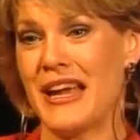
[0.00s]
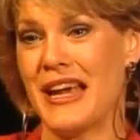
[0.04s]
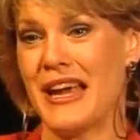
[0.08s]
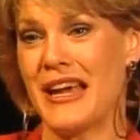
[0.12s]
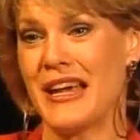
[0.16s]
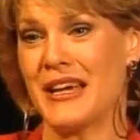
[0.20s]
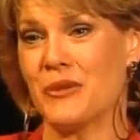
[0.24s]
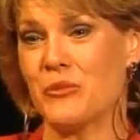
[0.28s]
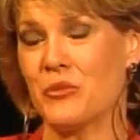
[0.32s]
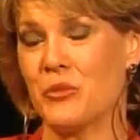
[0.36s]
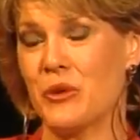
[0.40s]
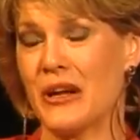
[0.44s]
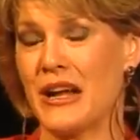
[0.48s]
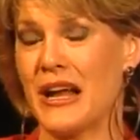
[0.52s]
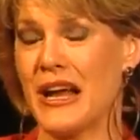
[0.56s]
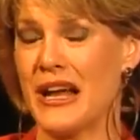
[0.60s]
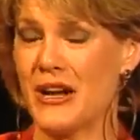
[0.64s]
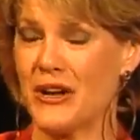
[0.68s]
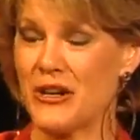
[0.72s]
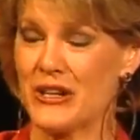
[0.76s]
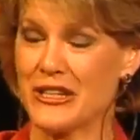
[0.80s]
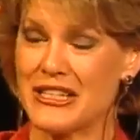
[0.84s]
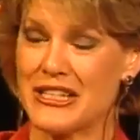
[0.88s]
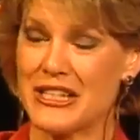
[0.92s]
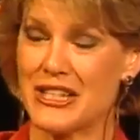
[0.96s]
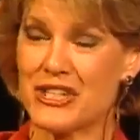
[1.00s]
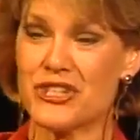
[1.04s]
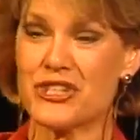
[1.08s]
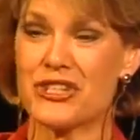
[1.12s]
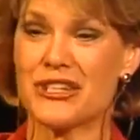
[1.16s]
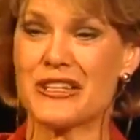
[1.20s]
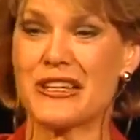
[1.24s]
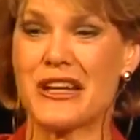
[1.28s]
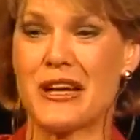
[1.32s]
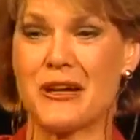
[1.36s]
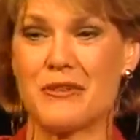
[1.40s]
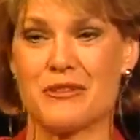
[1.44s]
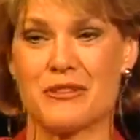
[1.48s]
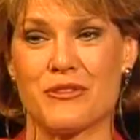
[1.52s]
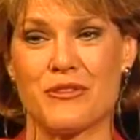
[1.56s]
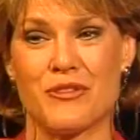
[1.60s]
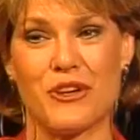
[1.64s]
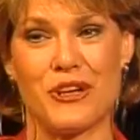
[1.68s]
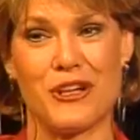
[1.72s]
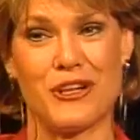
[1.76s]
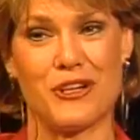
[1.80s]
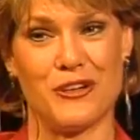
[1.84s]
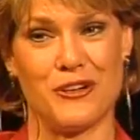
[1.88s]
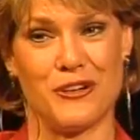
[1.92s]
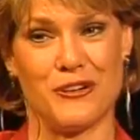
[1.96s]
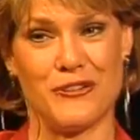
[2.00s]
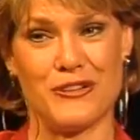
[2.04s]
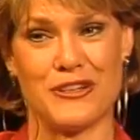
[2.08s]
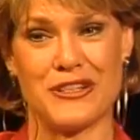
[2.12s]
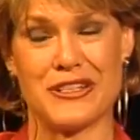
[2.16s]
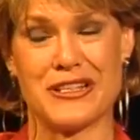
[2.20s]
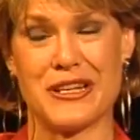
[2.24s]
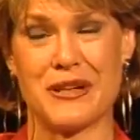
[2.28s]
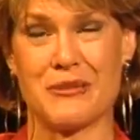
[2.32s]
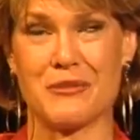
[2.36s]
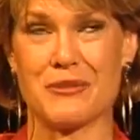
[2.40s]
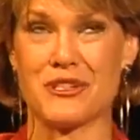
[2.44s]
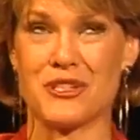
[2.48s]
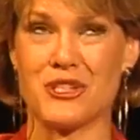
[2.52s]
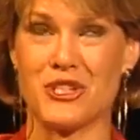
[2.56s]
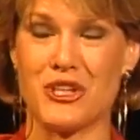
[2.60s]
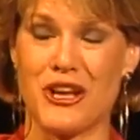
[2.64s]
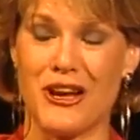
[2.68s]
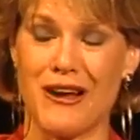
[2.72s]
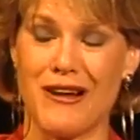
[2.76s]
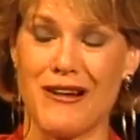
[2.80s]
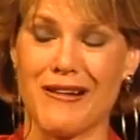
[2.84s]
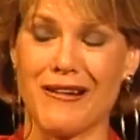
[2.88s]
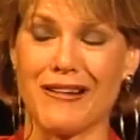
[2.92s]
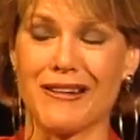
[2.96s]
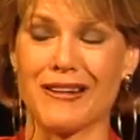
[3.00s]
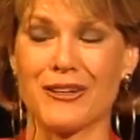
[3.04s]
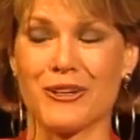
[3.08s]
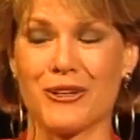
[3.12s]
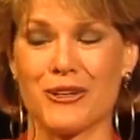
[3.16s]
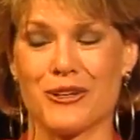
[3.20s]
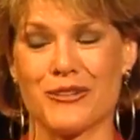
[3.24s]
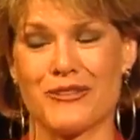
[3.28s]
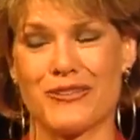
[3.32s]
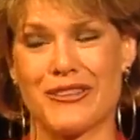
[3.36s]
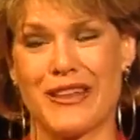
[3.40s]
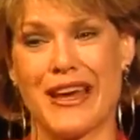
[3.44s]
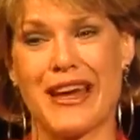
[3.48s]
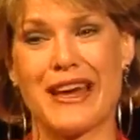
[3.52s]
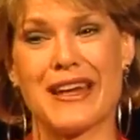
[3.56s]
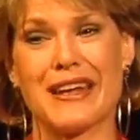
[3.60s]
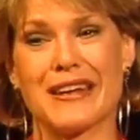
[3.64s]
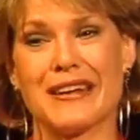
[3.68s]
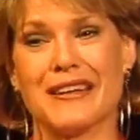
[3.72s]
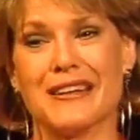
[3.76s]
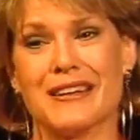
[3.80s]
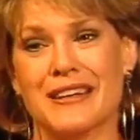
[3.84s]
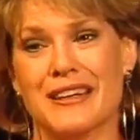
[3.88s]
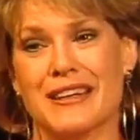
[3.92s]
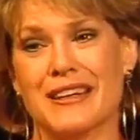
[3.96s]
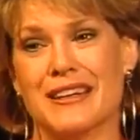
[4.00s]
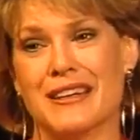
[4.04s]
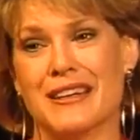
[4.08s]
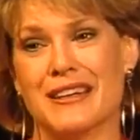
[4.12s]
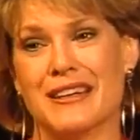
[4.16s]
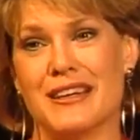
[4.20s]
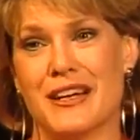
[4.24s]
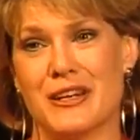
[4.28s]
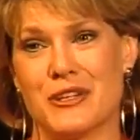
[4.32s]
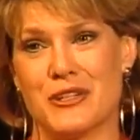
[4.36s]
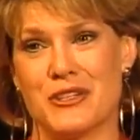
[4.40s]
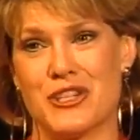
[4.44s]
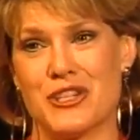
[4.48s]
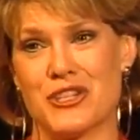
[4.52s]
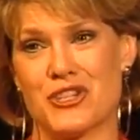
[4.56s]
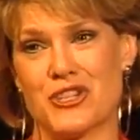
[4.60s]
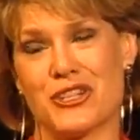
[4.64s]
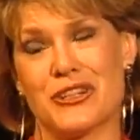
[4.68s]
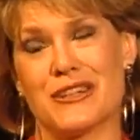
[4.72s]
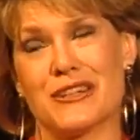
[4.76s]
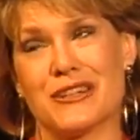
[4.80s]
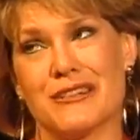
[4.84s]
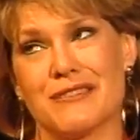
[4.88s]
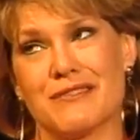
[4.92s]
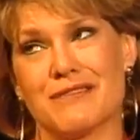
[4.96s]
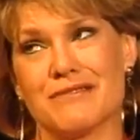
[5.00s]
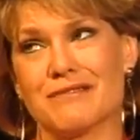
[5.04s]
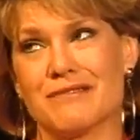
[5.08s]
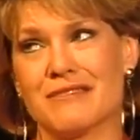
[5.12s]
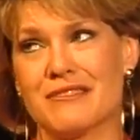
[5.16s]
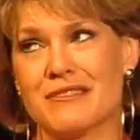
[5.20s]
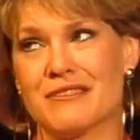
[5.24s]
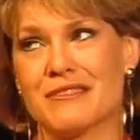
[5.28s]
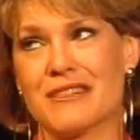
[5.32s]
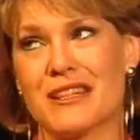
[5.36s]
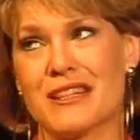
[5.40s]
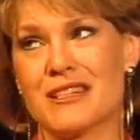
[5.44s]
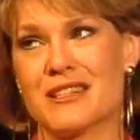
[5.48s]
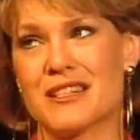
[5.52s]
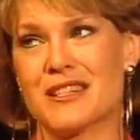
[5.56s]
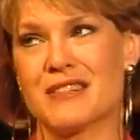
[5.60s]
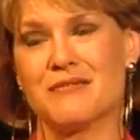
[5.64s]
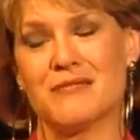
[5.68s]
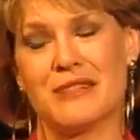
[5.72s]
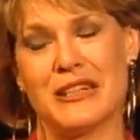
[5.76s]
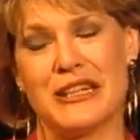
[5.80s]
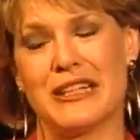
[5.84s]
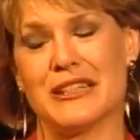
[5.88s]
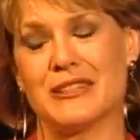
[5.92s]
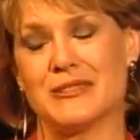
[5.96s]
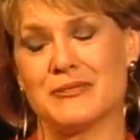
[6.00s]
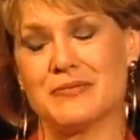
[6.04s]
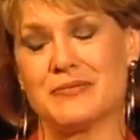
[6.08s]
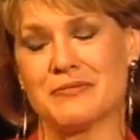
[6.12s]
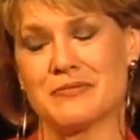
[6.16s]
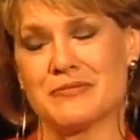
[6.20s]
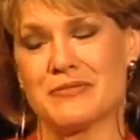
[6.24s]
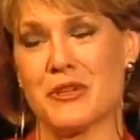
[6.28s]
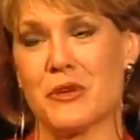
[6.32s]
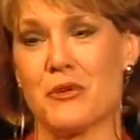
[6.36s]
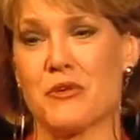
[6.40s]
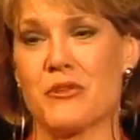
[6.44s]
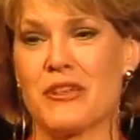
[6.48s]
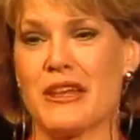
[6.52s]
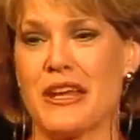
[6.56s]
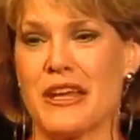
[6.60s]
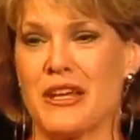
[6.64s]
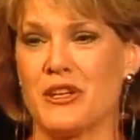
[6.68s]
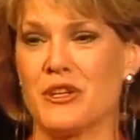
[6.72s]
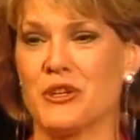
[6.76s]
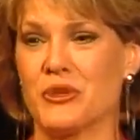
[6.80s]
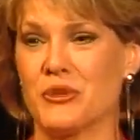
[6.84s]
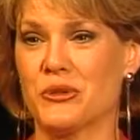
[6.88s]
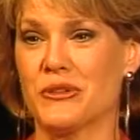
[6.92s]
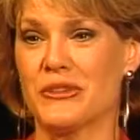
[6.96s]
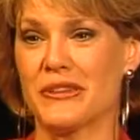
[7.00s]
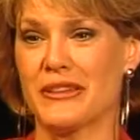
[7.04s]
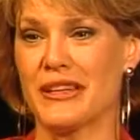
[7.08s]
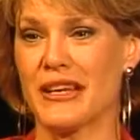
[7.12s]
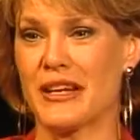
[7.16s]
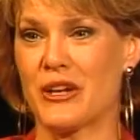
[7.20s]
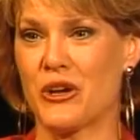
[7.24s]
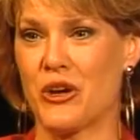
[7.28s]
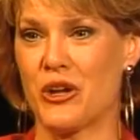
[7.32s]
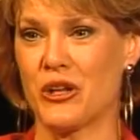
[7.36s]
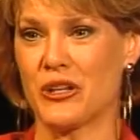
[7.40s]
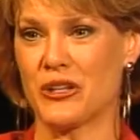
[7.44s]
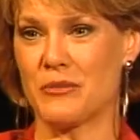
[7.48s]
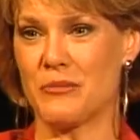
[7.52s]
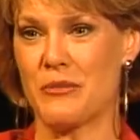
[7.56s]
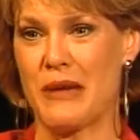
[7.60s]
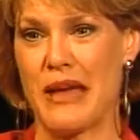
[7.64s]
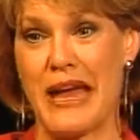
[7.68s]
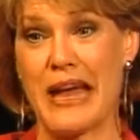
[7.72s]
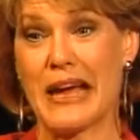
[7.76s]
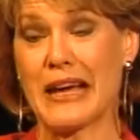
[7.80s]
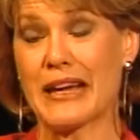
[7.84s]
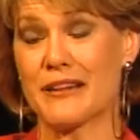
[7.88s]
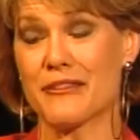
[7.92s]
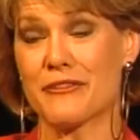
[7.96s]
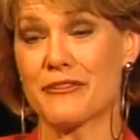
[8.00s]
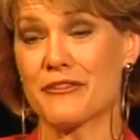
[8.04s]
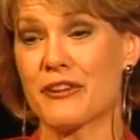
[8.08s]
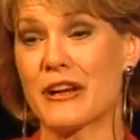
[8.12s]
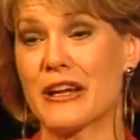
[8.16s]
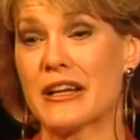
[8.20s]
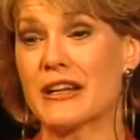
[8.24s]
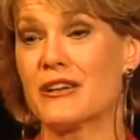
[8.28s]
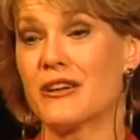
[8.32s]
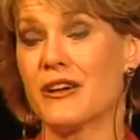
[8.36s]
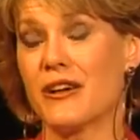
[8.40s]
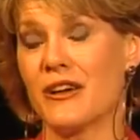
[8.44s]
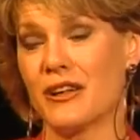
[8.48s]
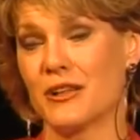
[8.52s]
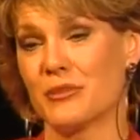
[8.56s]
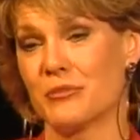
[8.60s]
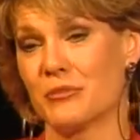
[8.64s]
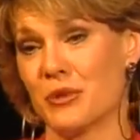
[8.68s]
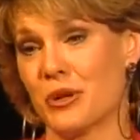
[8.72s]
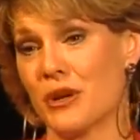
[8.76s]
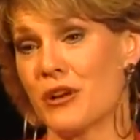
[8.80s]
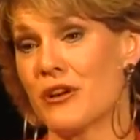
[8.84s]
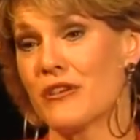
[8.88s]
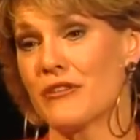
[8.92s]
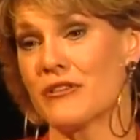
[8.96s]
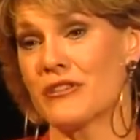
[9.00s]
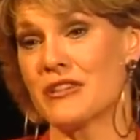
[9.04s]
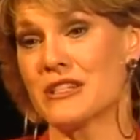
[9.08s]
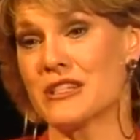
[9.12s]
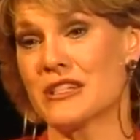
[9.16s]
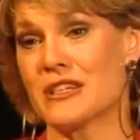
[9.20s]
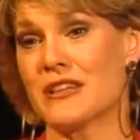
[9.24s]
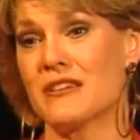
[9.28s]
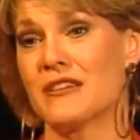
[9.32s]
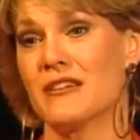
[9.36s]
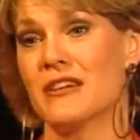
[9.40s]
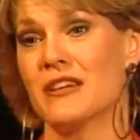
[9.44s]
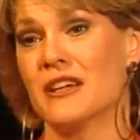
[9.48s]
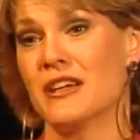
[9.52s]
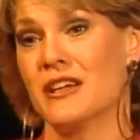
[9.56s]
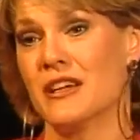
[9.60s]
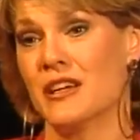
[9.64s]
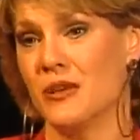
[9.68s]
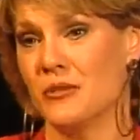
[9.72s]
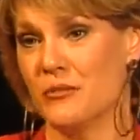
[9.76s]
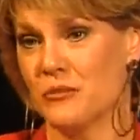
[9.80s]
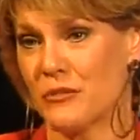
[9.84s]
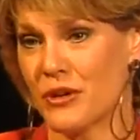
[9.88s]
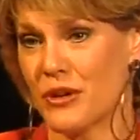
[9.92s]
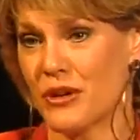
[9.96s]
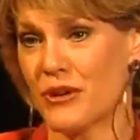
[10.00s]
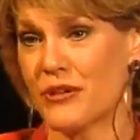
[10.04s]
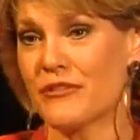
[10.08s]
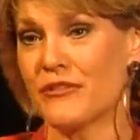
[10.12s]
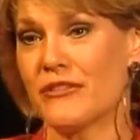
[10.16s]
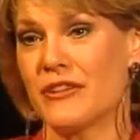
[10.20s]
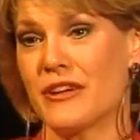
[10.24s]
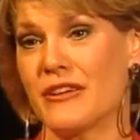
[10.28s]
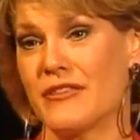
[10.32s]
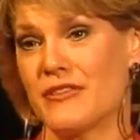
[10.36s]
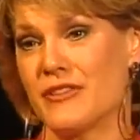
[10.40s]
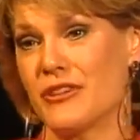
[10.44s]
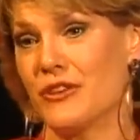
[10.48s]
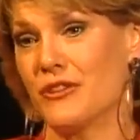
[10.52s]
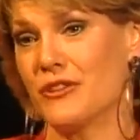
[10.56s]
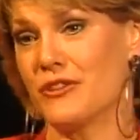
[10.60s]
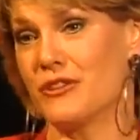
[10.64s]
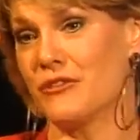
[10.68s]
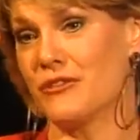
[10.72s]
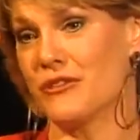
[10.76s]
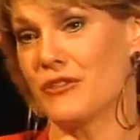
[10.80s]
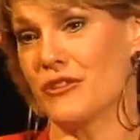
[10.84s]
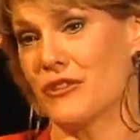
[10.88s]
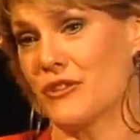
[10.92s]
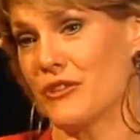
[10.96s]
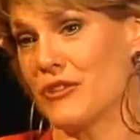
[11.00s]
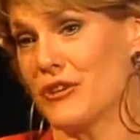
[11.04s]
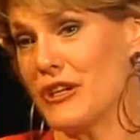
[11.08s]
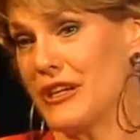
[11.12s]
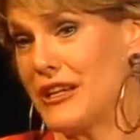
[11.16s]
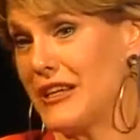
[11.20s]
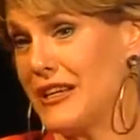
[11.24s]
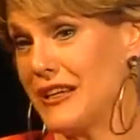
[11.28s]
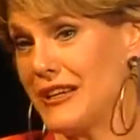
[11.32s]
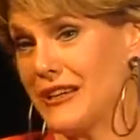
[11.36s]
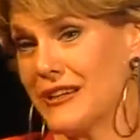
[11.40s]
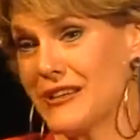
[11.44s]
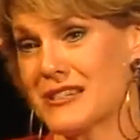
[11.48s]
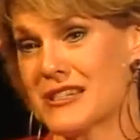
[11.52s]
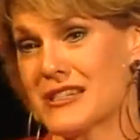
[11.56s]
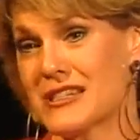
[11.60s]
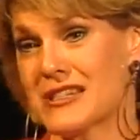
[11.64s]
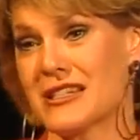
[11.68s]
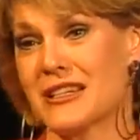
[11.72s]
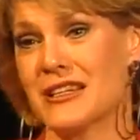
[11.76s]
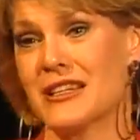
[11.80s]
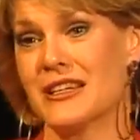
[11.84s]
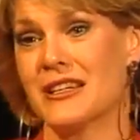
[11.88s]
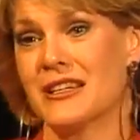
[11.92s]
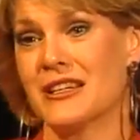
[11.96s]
And when I auditioned, I was very nervous. I was young and all of that, and auditioned, and they said, well, no, thank you. And they called him back, and Fred called Merv and said, Merv, I've known you for 30 years.